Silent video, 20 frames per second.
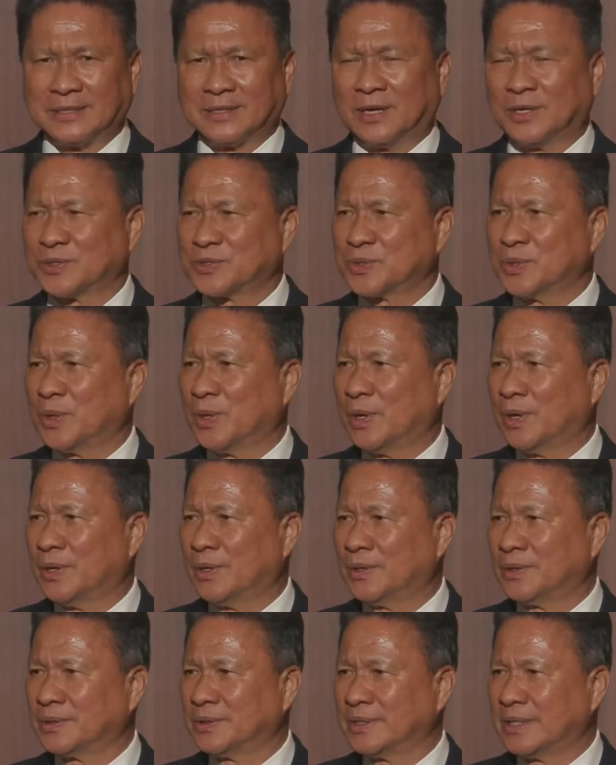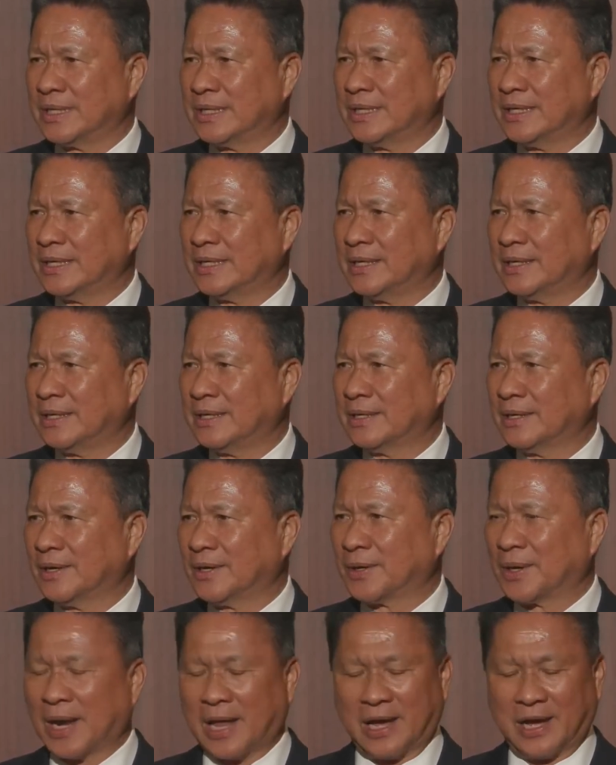also on the
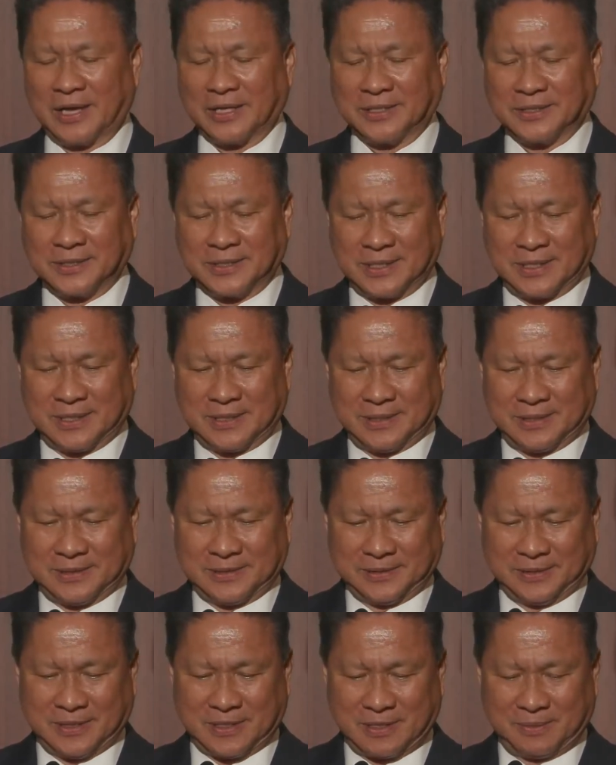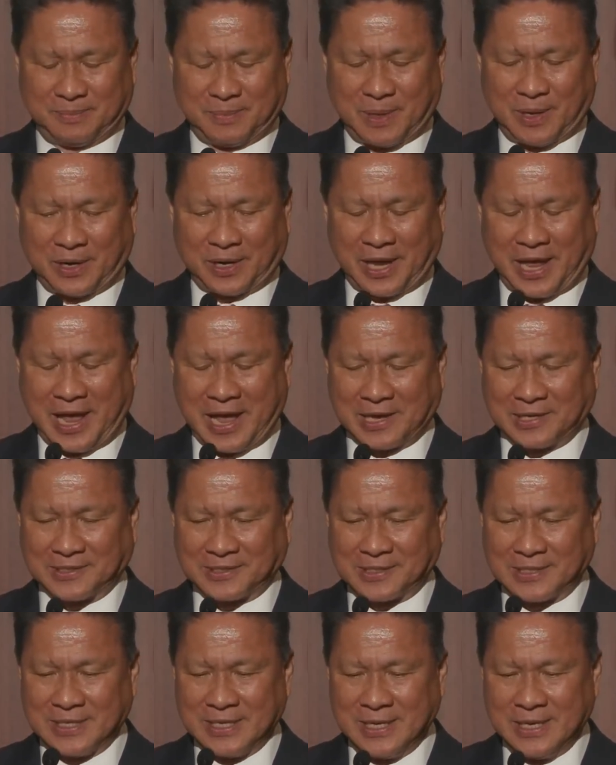online, you know,
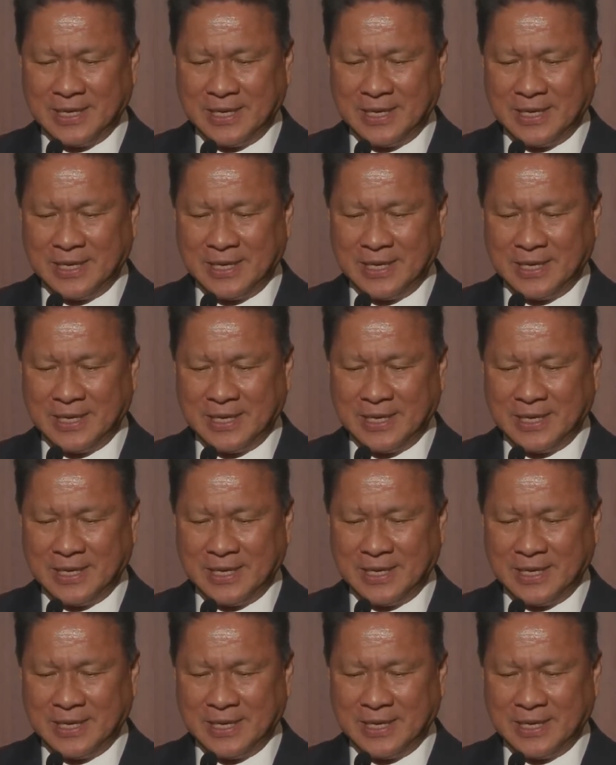broadcast.